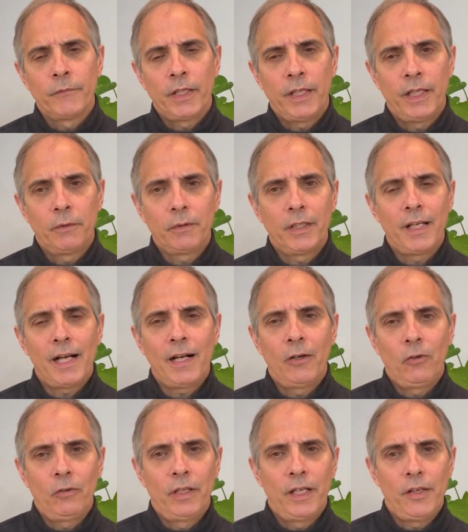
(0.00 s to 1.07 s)
And I'm going to
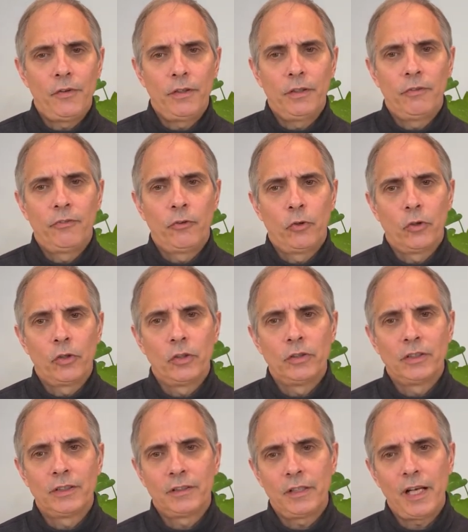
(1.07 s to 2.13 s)
outline the 4
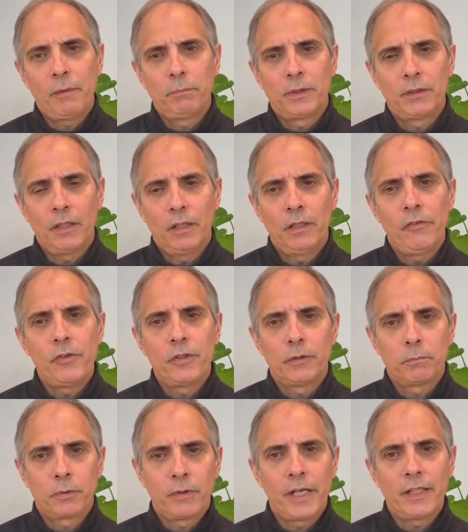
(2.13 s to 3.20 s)
steps of this
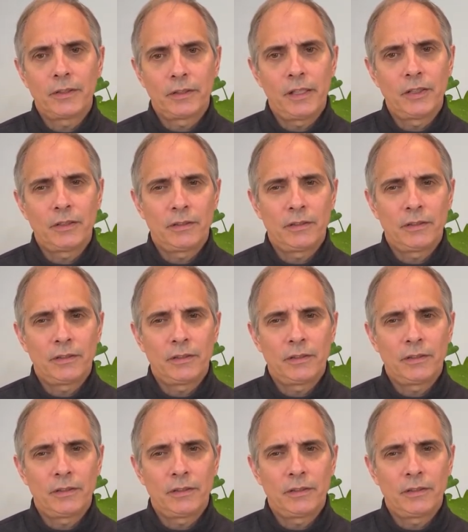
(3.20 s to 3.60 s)
process,